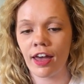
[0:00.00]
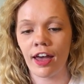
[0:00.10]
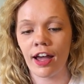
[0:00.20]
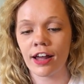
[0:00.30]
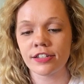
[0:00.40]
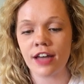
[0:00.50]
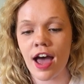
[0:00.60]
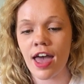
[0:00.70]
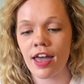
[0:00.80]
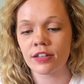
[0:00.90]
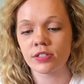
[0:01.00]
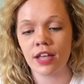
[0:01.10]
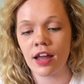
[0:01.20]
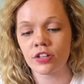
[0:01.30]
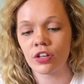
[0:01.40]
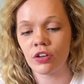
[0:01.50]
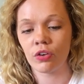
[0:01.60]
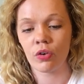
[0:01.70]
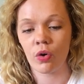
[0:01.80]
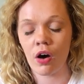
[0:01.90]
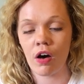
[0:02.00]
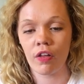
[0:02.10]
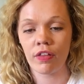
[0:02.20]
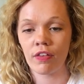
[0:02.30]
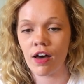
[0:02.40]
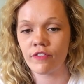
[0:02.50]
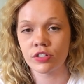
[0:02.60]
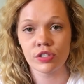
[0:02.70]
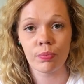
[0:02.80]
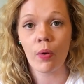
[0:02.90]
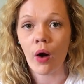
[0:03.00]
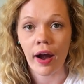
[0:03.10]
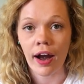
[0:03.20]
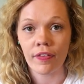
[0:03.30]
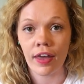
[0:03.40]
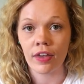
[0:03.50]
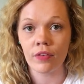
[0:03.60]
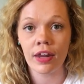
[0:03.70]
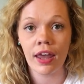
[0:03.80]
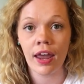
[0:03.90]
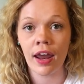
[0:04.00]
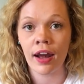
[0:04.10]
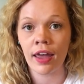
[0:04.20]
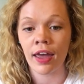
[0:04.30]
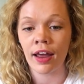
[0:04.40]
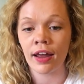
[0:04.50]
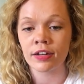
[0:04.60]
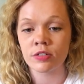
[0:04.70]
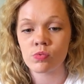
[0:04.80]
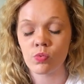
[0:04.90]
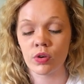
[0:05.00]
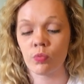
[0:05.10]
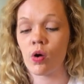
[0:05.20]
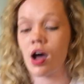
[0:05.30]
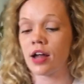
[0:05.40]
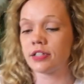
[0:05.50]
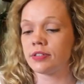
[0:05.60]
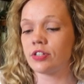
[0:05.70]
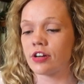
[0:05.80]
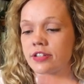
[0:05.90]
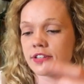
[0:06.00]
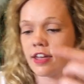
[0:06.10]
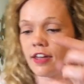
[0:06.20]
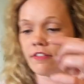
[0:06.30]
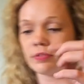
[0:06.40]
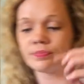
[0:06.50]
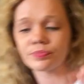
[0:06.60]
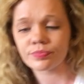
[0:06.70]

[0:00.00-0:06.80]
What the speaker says: and I send you all the love and support that you need and would want to receive.